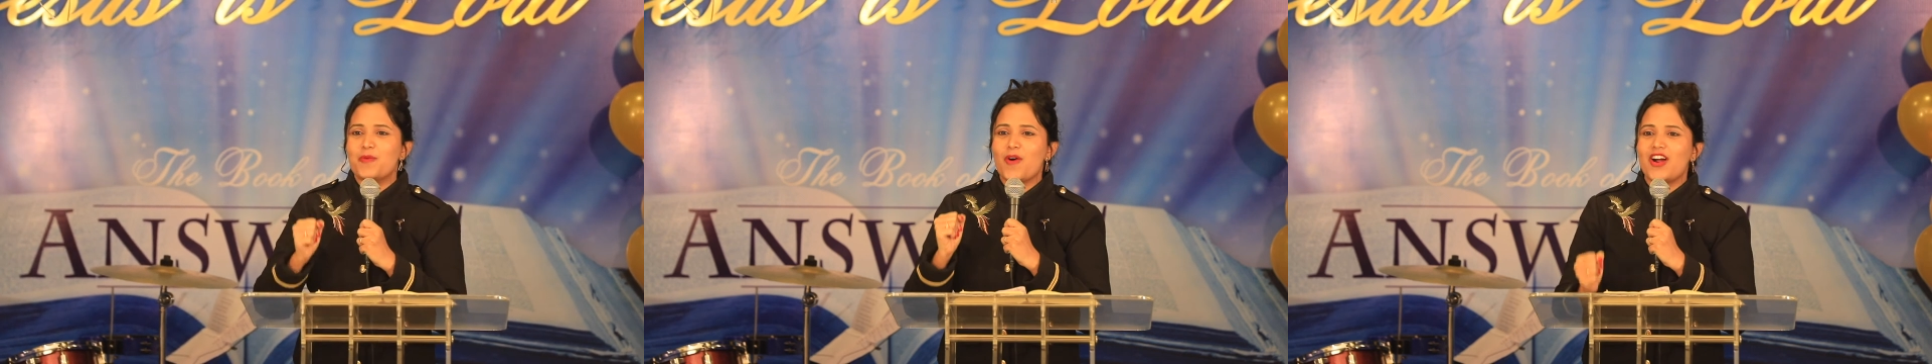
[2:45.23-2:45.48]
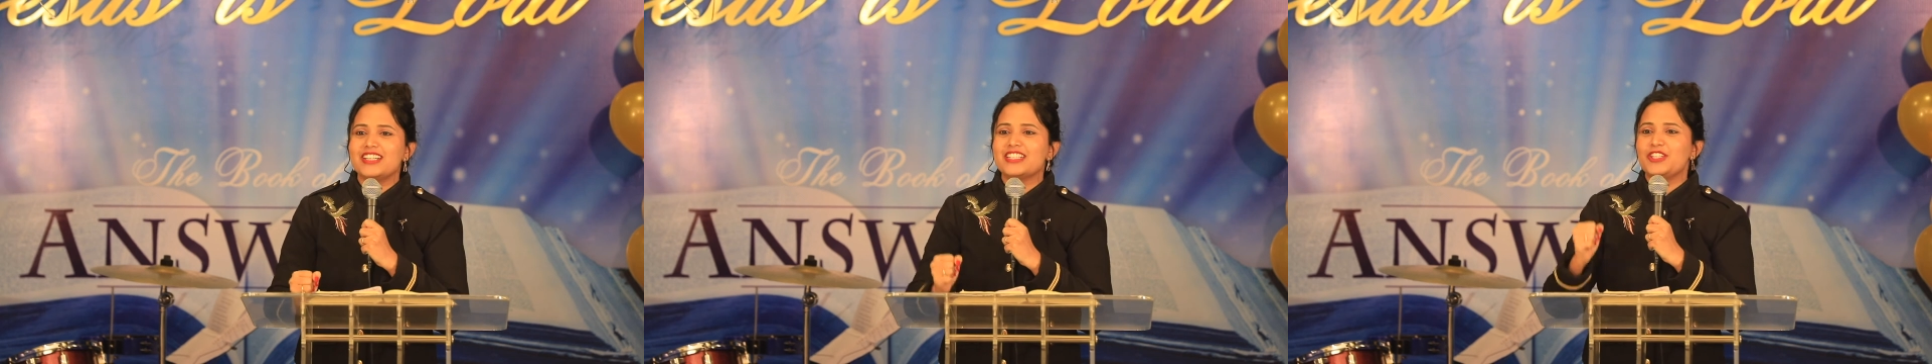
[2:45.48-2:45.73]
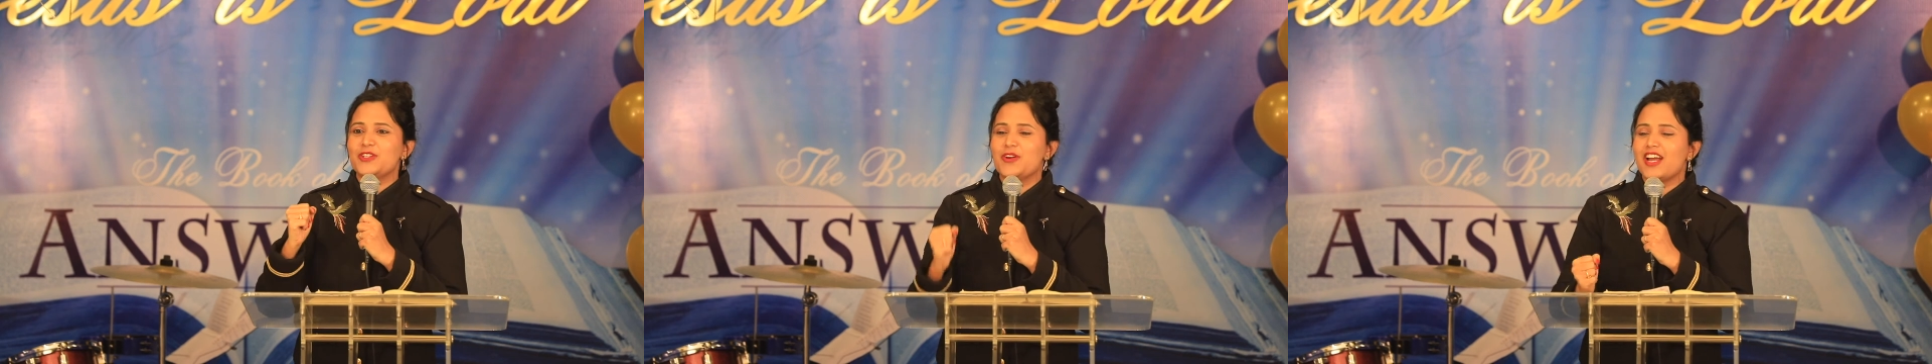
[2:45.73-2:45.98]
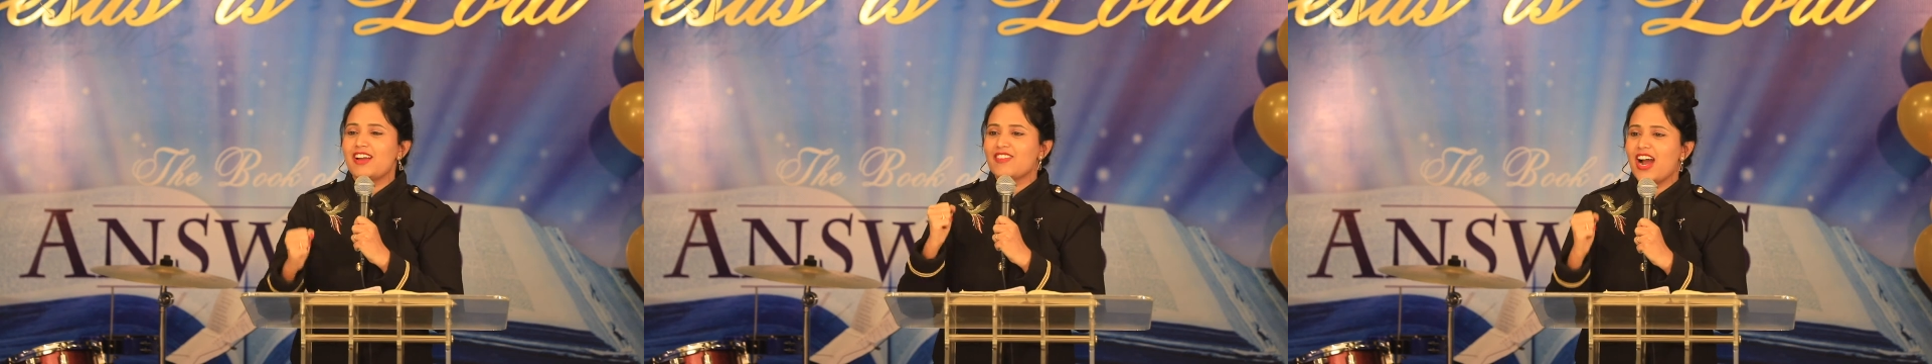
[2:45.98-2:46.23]
what you
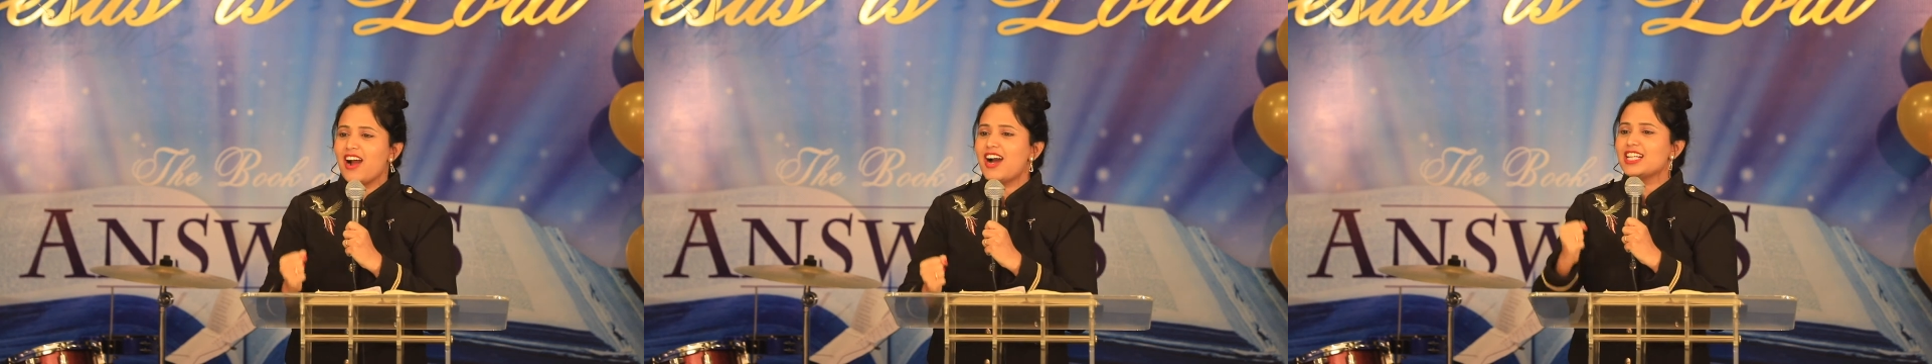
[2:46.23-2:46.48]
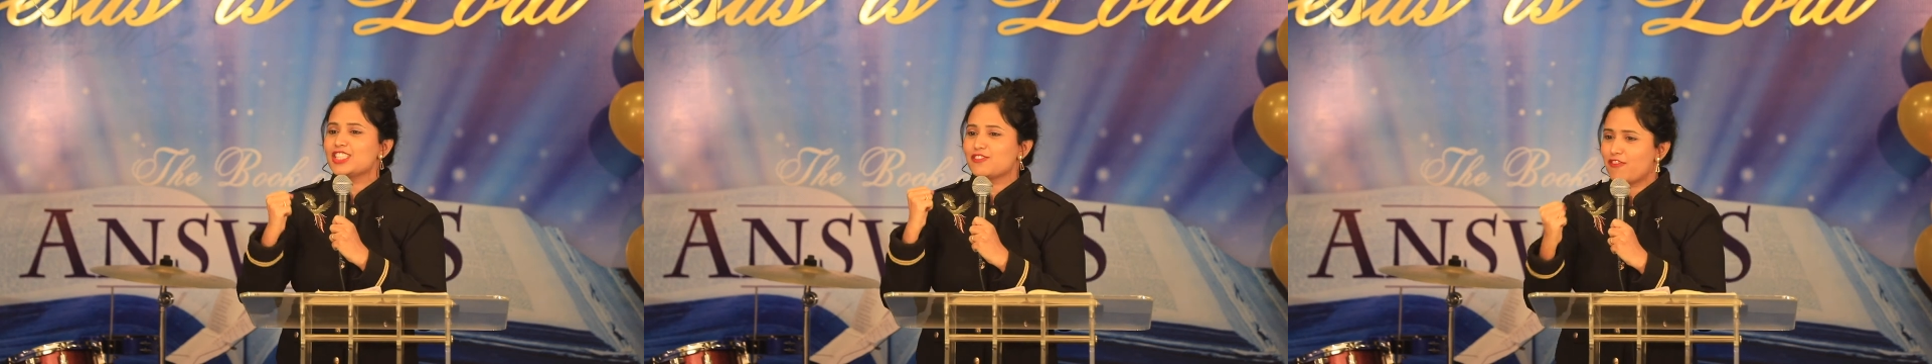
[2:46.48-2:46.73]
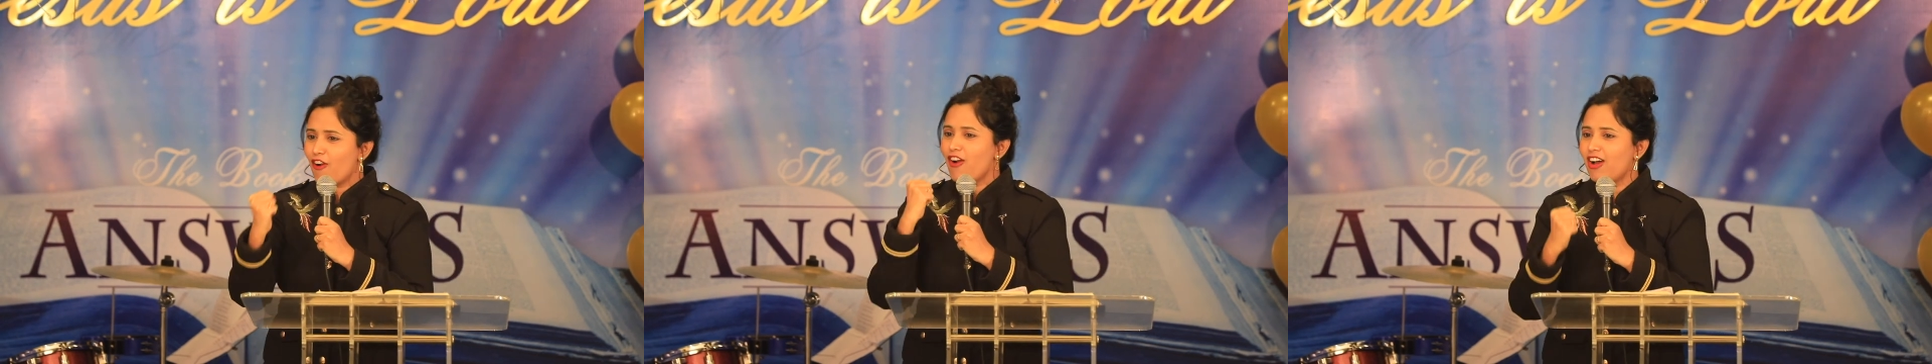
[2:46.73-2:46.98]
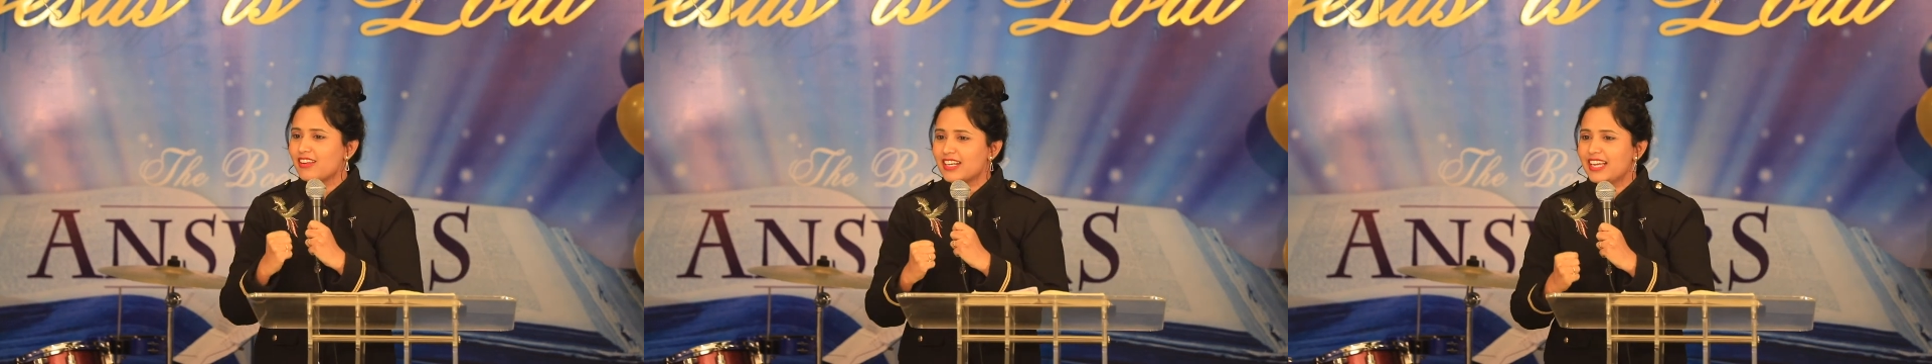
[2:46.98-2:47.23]
have asked
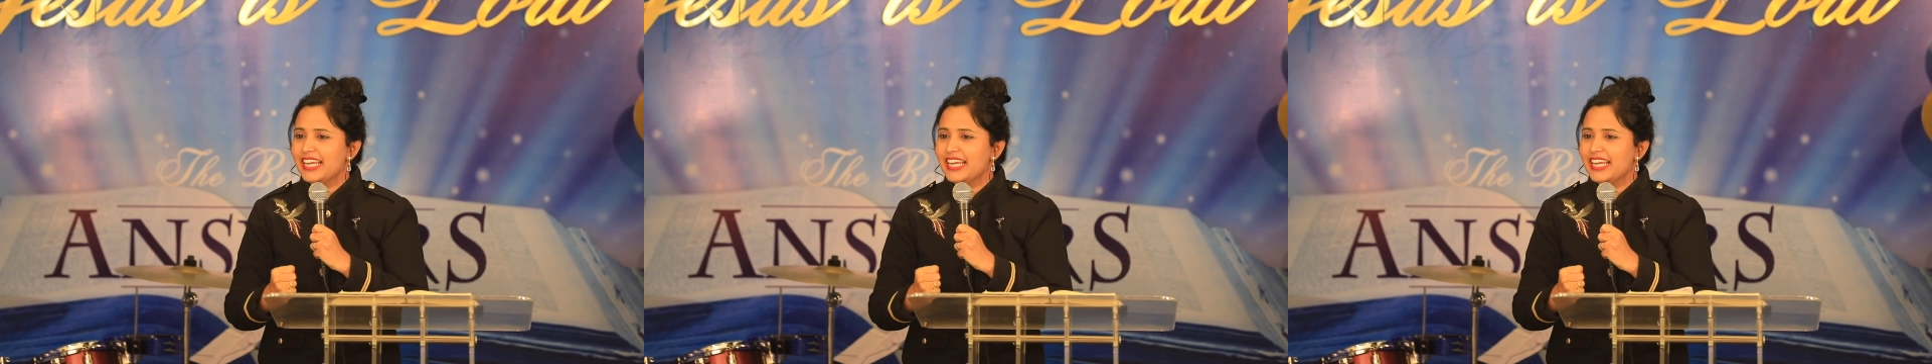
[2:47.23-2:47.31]
for.